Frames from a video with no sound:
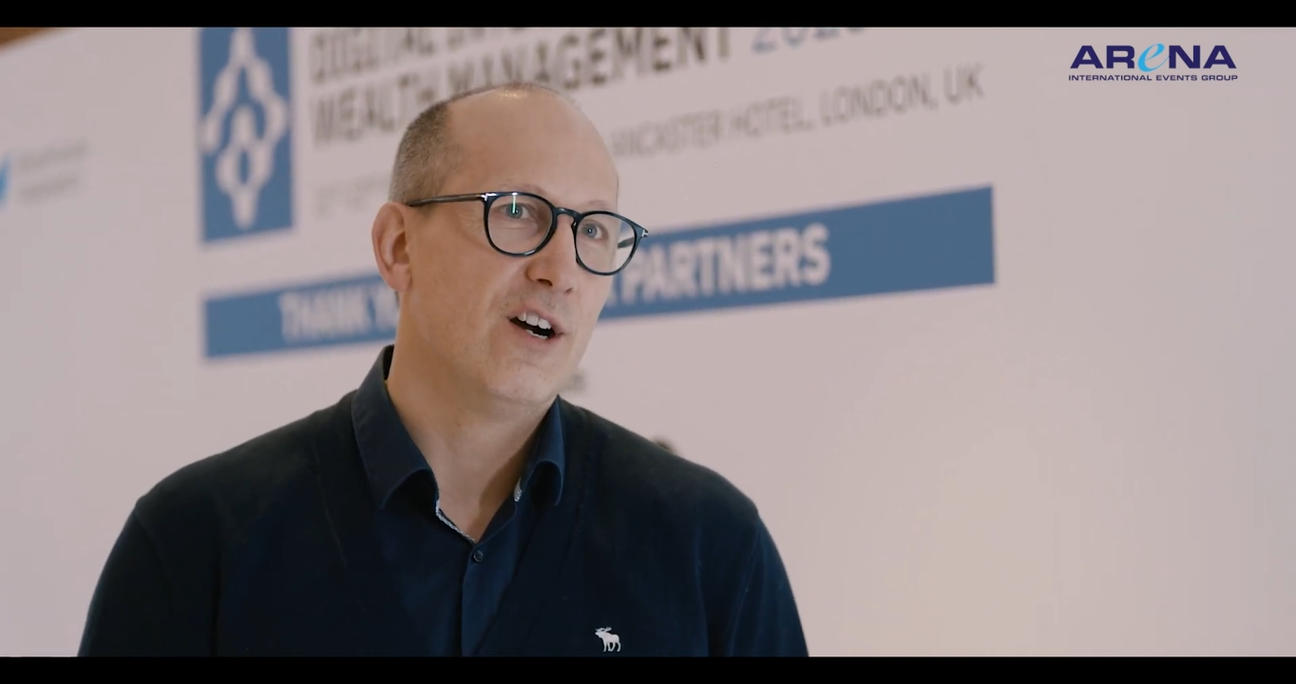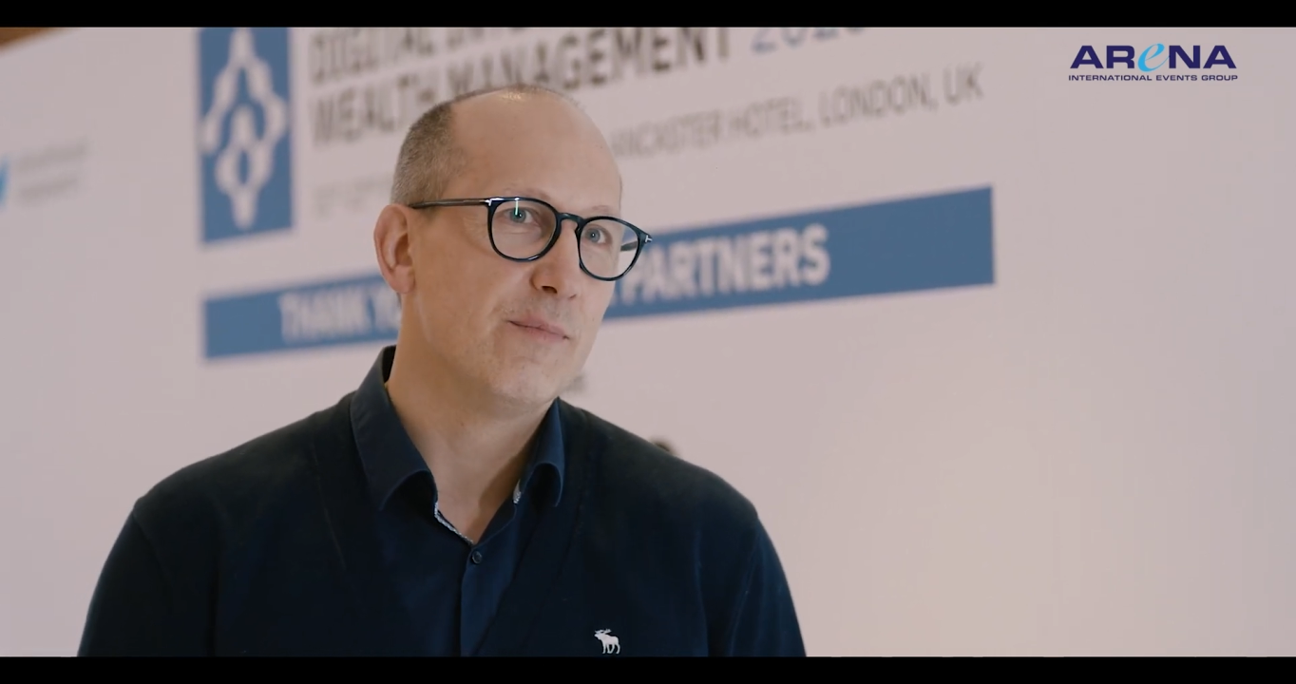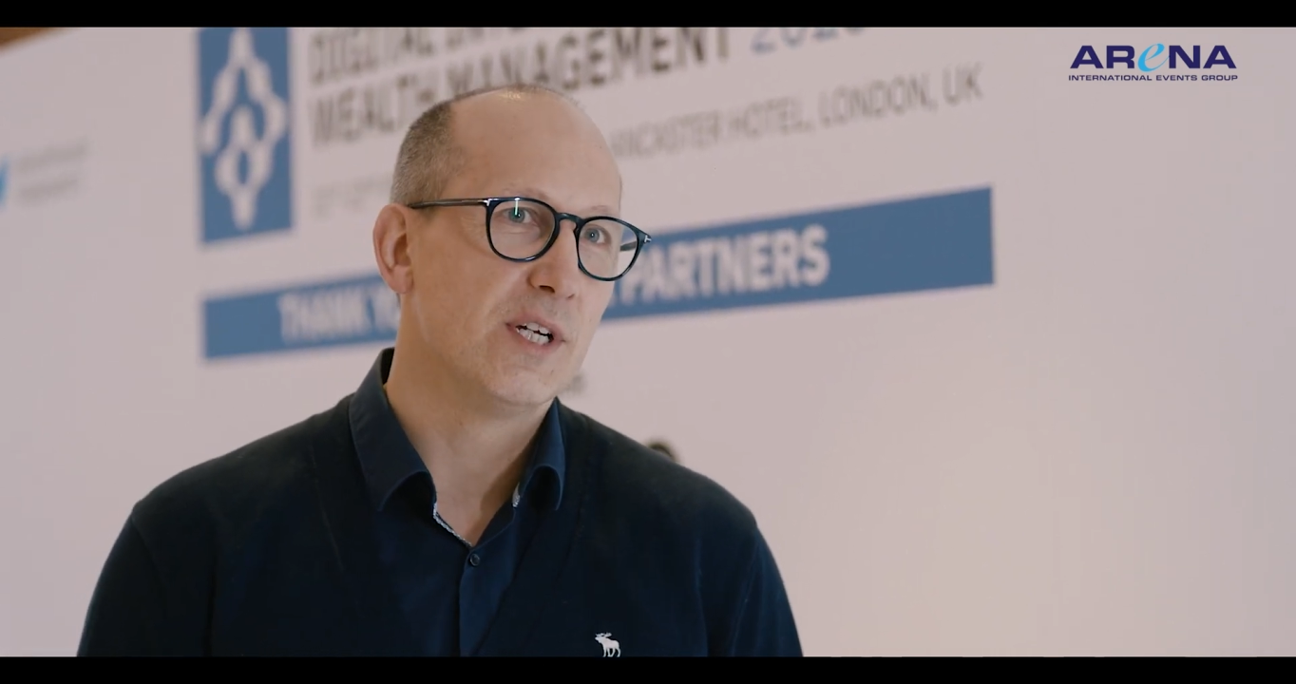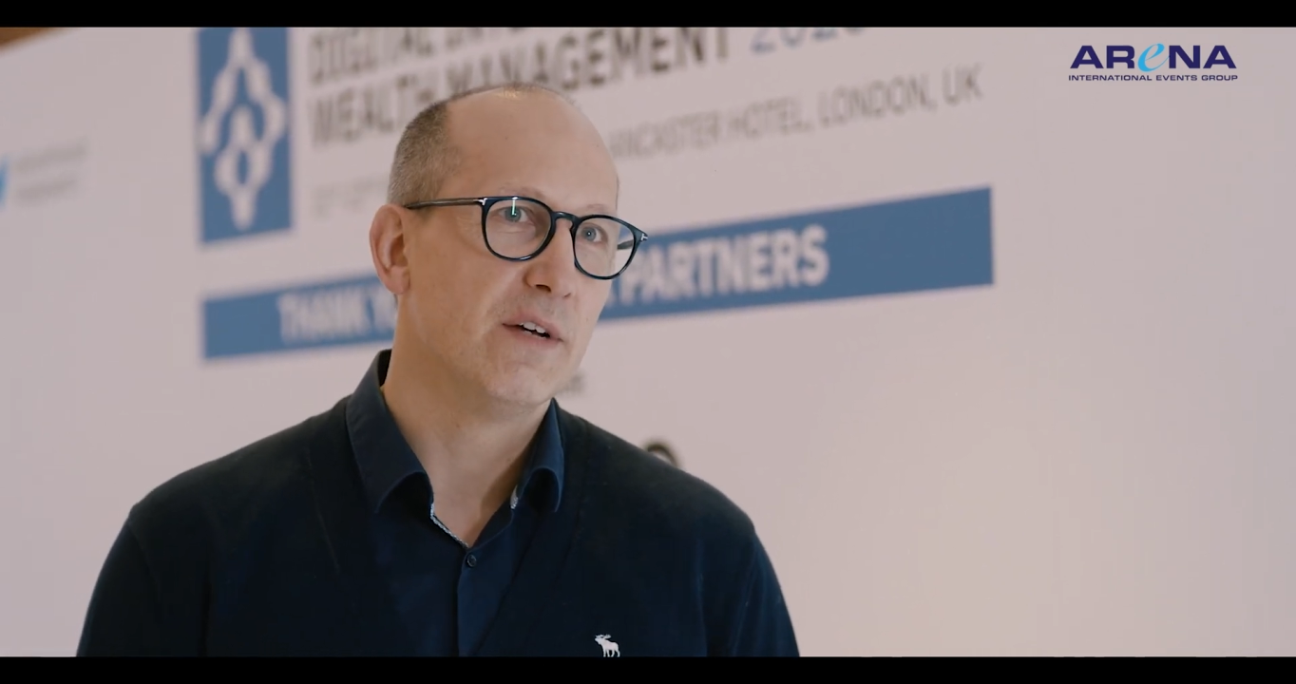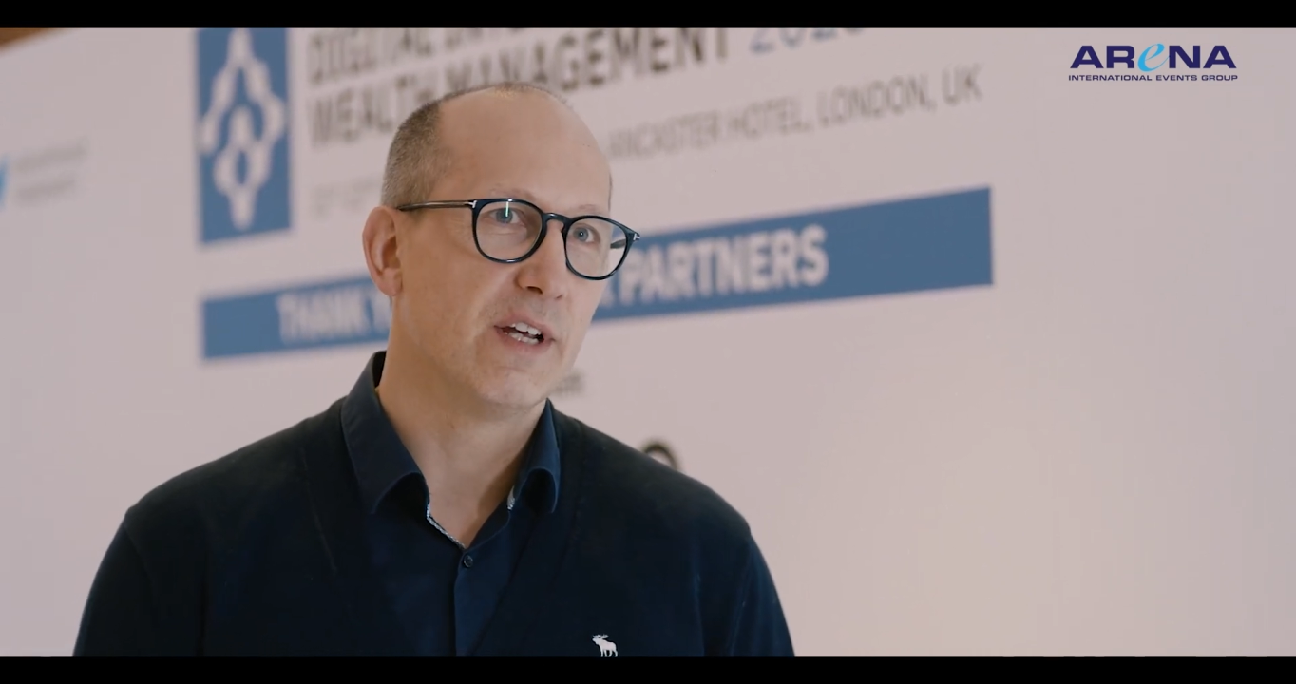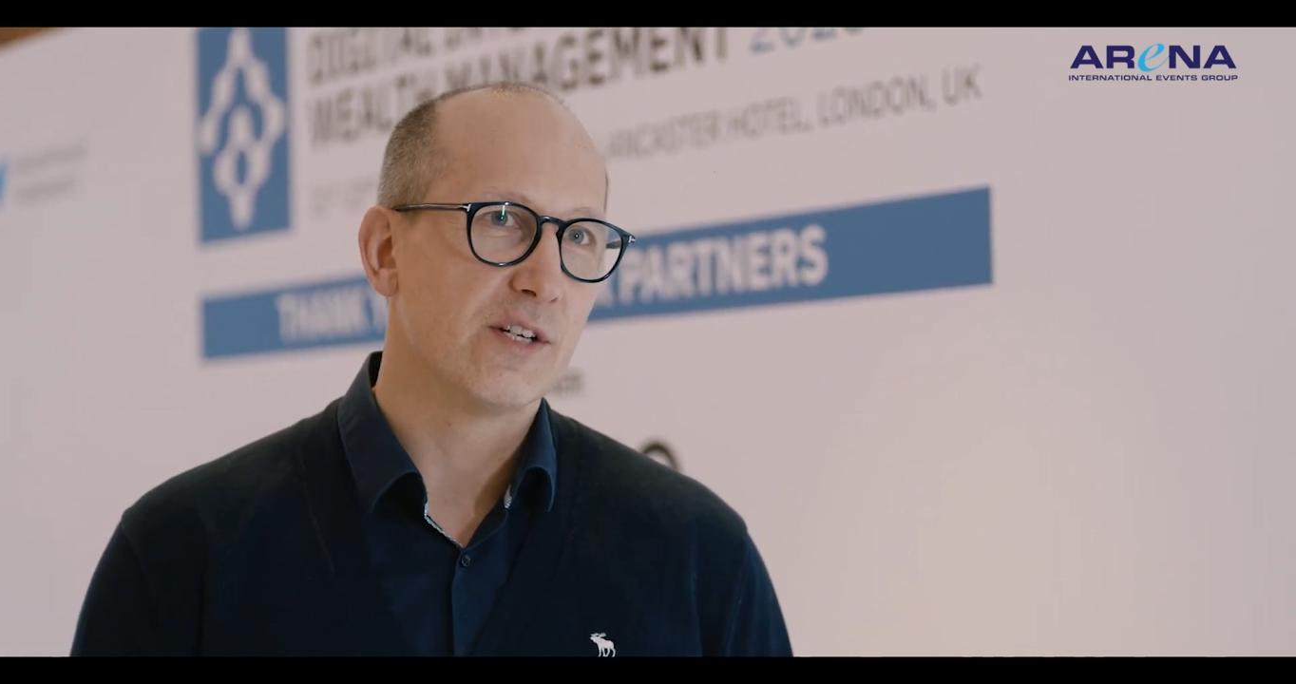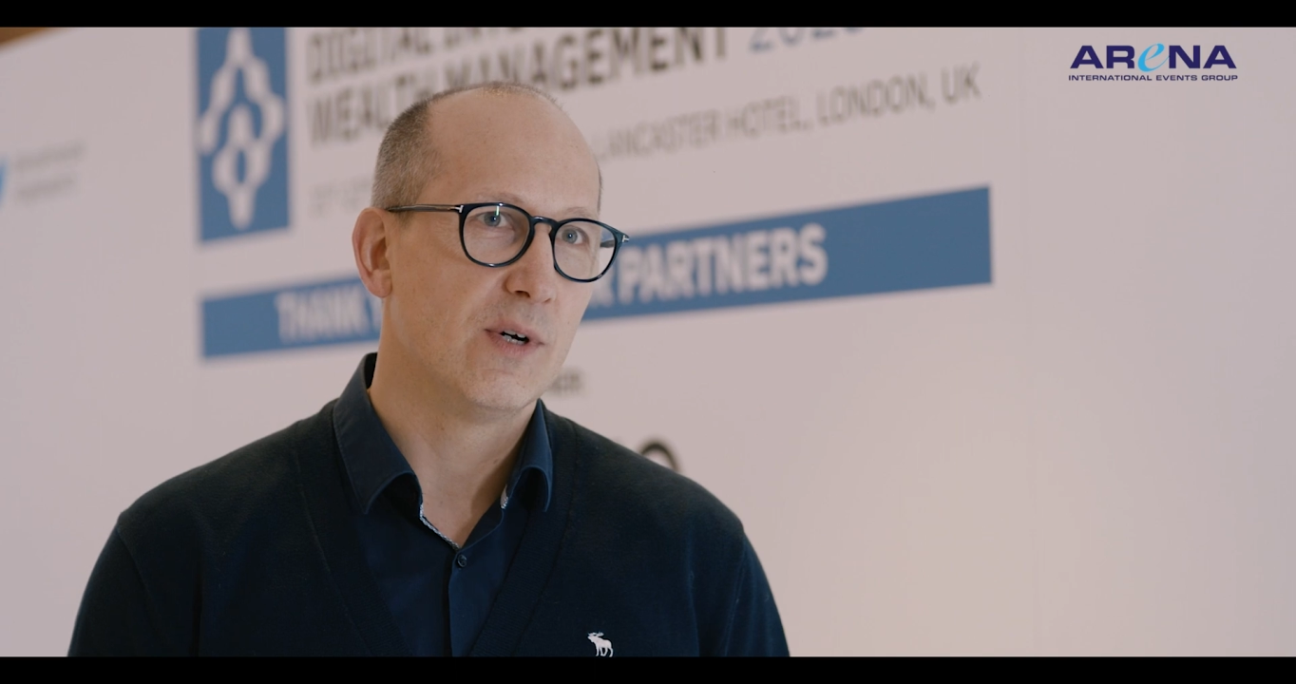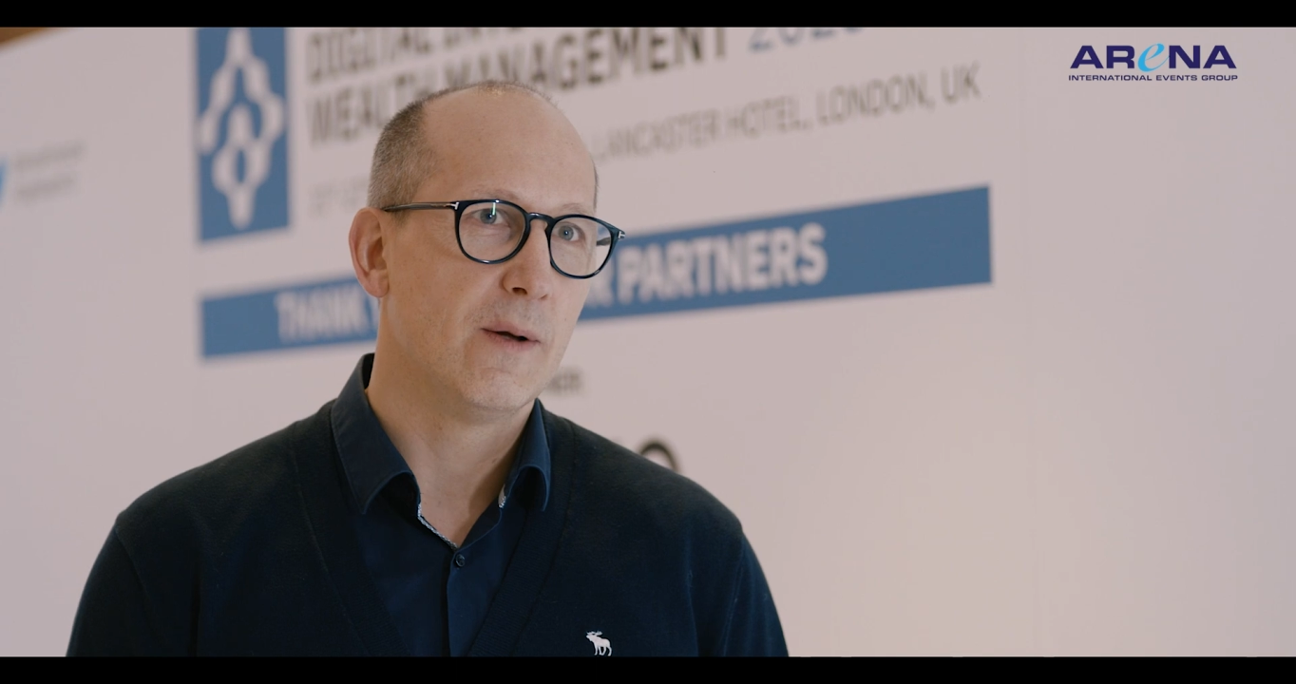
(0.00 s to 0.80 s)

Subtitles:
they're observing as